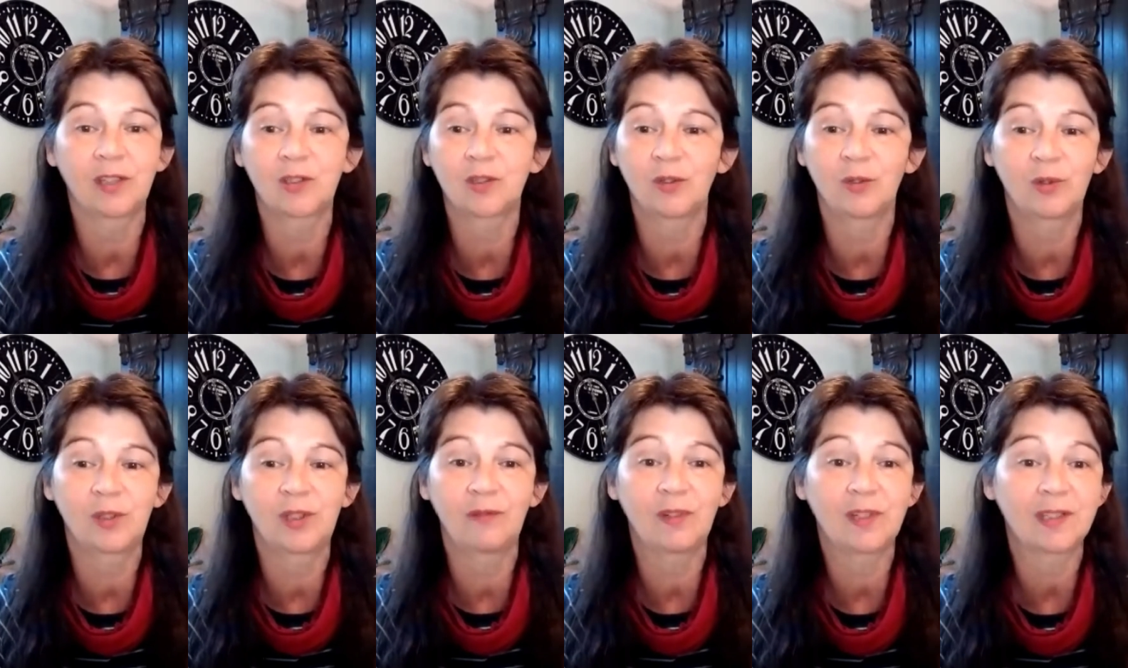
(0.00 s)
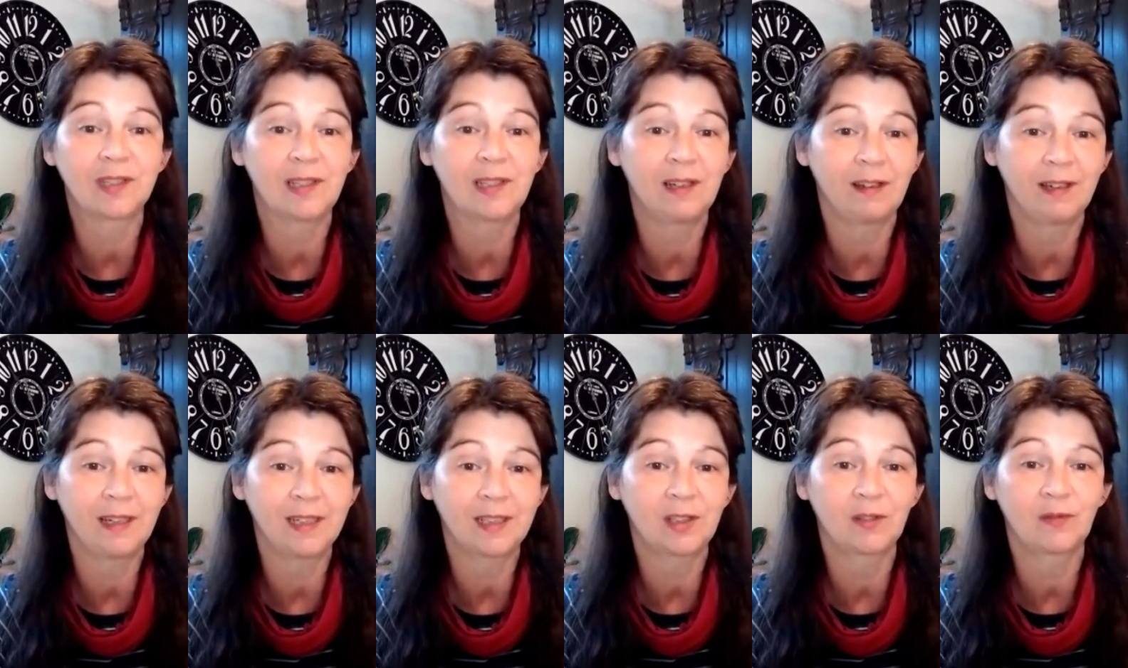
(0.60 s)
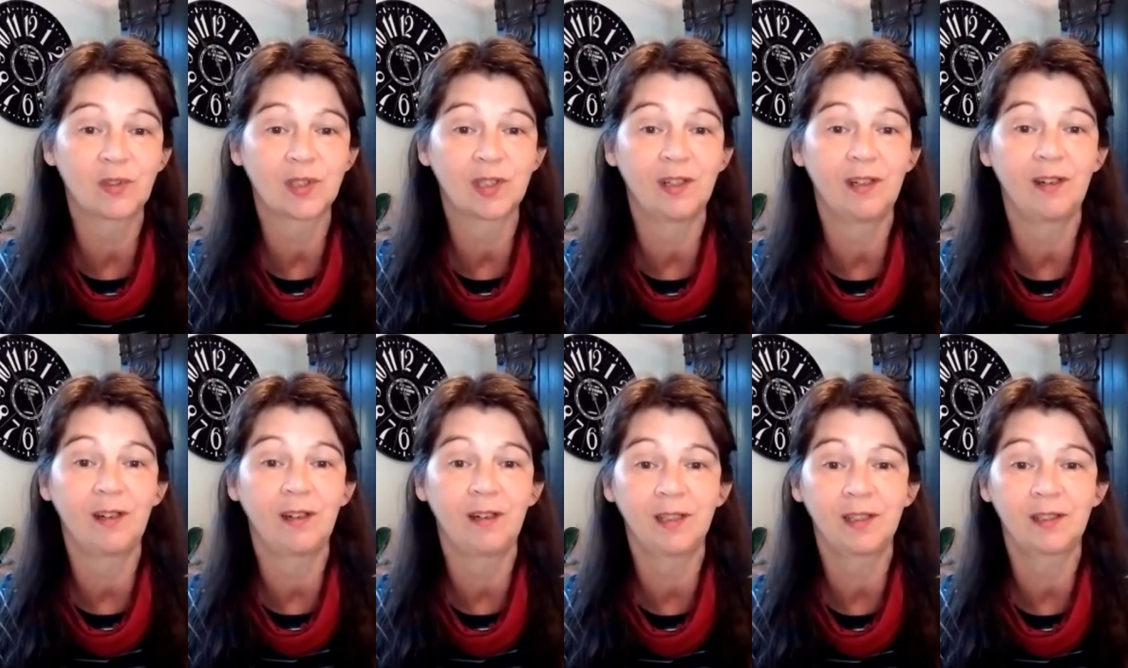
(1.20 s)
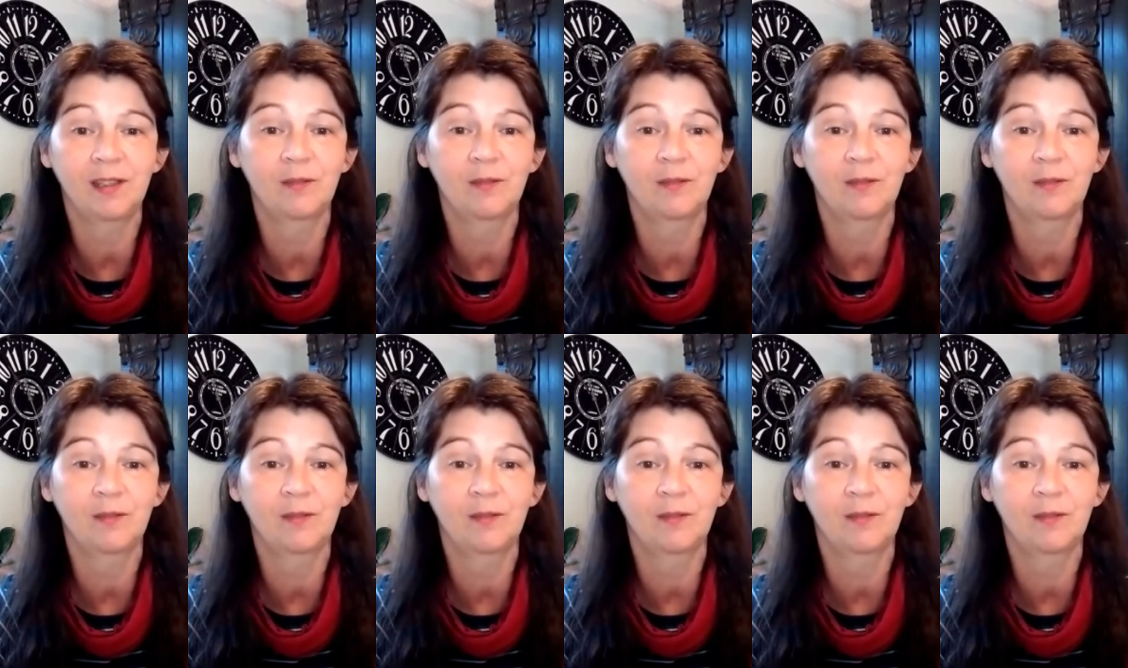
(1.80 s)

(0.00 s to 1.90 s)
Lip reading: So give us a like, give us a heart.